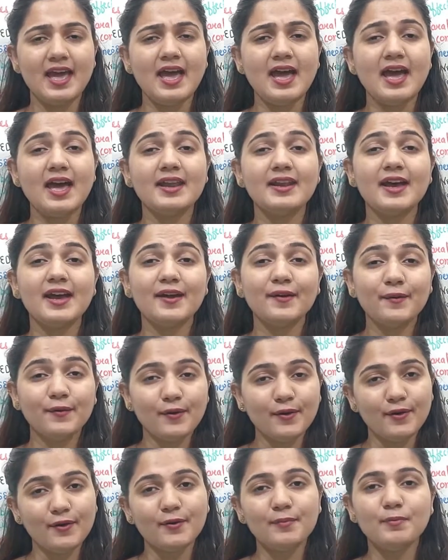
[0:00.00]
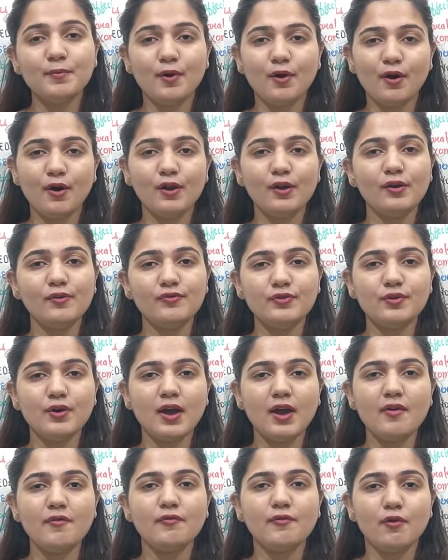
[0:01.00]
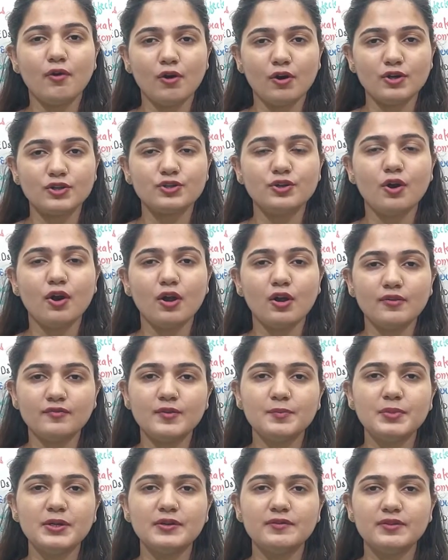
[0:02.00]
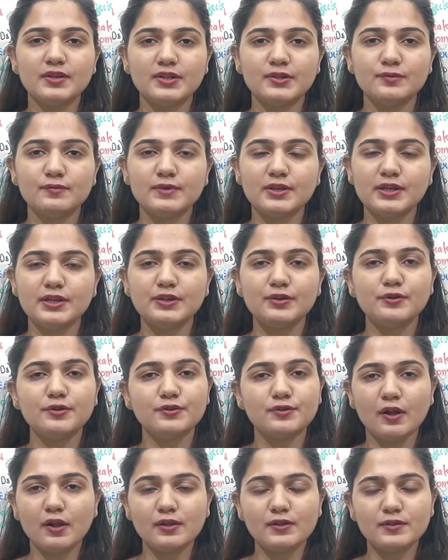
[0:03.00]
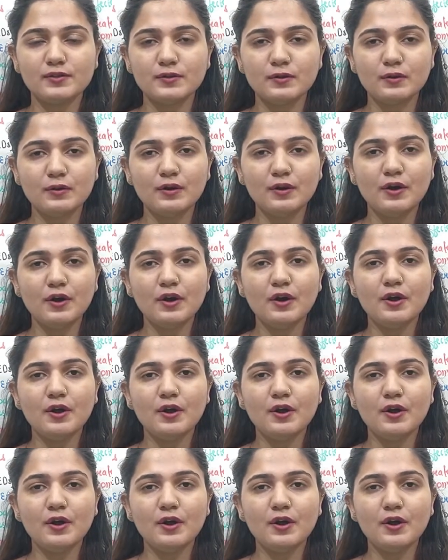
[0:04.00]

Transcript: And I hope all of you have watched all of the previous videos also,